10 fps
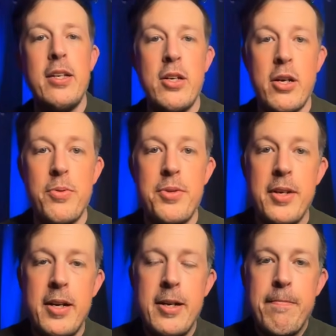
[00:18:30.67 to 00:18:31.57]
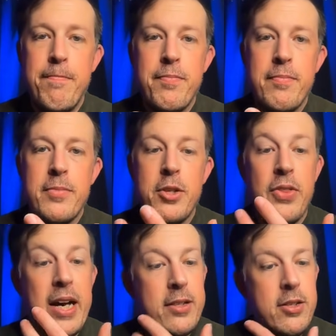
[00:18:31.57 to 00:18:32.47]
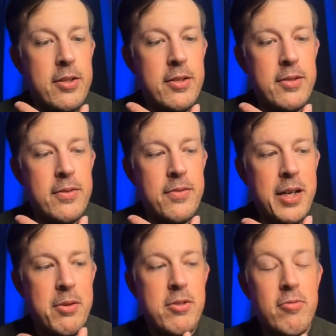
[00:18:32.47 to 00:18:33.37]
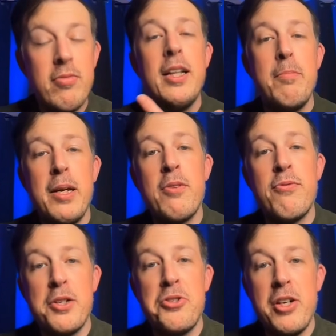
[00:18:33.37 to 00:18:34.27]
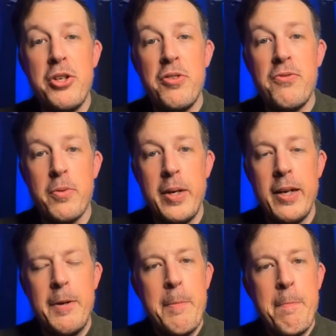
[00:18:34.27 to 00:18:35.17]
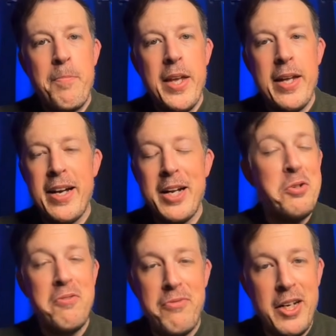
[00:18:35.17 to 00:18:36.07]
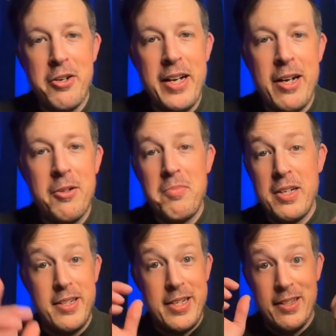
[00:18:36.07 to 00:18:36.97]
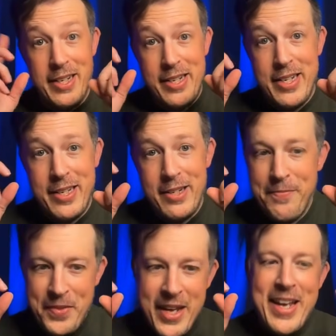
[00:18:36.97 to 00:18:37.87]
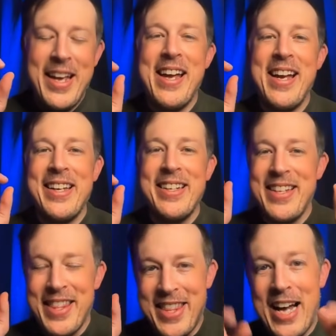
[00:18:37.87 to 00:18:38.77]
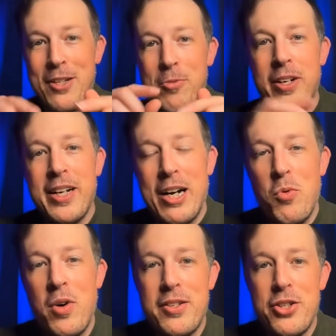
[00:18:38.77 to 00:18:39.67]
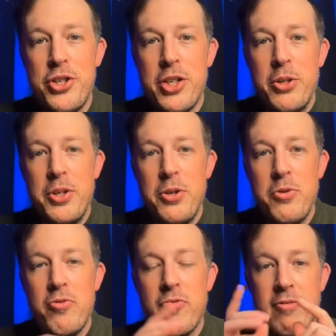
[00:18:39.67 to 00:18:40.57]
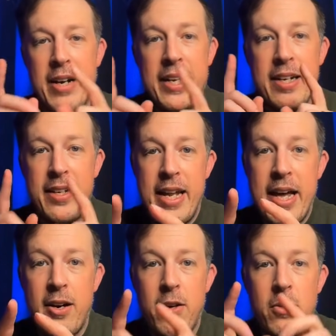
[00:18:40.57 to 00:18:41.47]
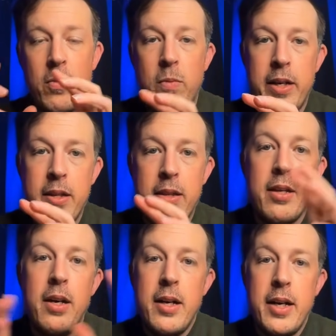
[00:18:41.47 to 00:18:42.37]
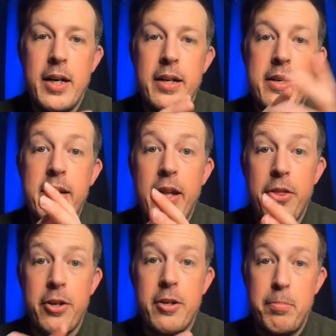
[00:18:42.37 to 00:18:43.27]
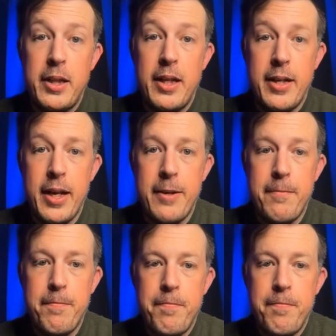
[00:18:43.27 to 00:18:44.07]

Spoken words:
note. So that was a really big frustration for me, and I couldn't figure it out until I did. And that's what I want to show you right now with another plugin.